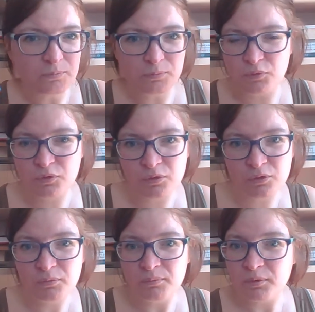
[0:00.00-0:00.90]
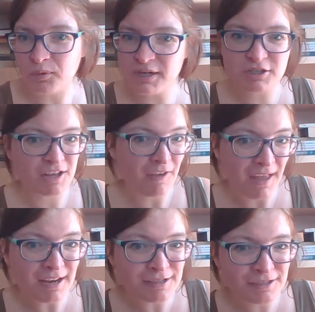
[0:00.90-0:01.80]
mythical creatures like
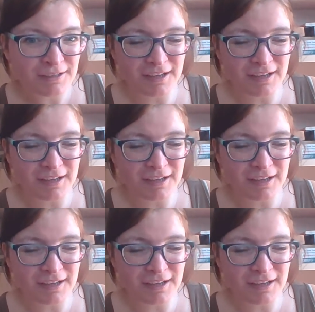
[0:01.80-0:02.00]
that.